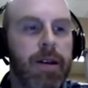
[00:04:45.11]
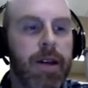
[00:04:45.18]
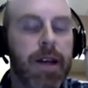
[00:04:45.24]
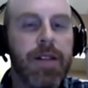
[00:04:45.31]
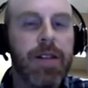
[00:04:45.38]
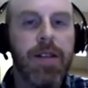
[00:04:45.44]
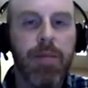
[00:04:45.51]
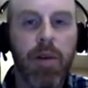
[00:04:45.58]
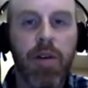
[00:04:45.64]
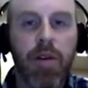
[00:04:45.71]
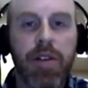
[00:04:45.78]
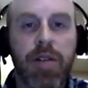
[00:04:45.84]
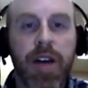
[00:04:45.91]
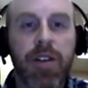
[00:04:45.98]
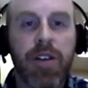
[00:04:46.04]
nuts and
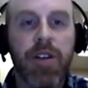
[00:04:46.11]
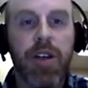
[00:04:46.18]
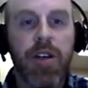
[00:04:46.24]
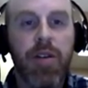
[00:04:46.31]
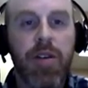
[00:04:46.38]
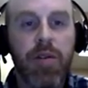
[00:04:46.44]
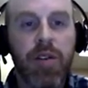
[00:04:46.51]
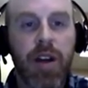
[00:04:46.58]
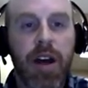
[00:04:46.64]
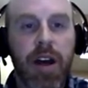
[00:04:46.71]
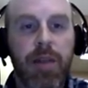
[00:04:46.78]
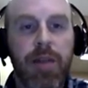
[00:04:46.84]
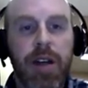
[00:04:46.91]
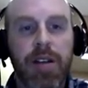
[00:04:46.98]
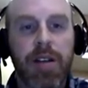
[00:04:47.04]
bolts of actually using
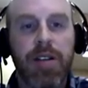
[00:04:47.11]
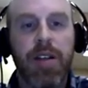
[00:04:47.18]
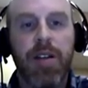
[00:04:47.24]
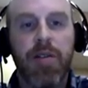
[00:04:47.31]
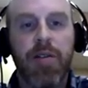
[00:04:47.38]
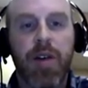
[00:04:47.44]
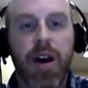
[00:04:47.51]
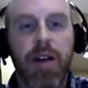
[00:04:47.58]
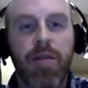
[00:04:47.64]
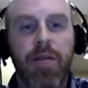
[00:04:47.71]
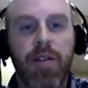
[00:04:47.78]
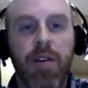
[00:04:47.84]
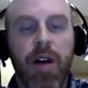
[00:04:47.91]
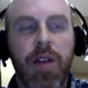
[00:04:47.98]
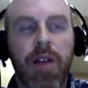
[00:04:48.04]

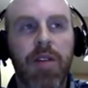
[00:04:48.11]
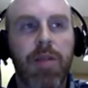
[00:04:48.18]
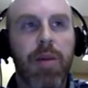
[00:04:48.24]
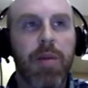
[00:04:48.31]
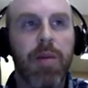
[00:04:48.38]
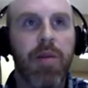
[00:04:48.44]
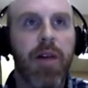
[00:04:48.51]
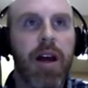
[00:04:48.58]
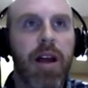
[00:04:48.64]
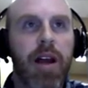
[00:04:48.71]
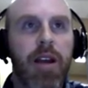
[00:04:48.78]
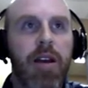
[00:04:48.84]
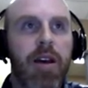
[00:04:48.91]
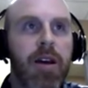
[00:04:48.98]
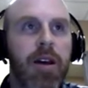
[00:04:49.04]
iPSC-derived neurons, I'm going to
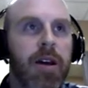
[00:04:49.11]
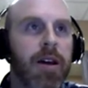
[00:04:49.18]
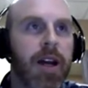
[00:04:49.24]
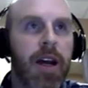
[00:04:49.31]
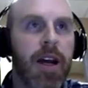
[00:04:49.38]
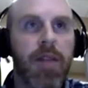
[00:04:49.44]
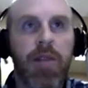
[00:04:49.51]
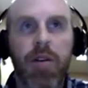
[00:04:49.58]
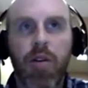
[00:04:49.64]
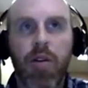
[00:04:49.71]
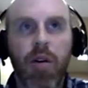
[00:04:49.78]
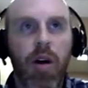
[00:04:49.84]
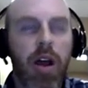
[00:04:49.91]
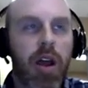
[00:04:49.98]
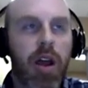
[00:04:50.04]
provide kind of
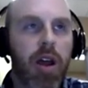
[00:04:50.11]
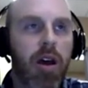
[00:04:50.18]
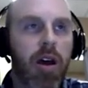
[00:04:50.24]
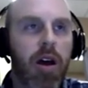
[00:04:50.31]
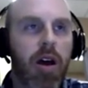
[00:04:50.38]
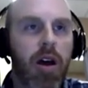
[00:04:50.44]
a